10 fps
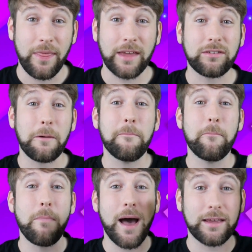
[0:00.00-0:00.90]
that's a
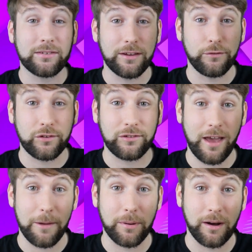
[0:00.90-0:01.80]
massive
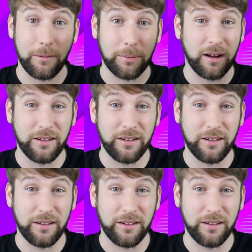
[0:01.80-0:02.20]
step up.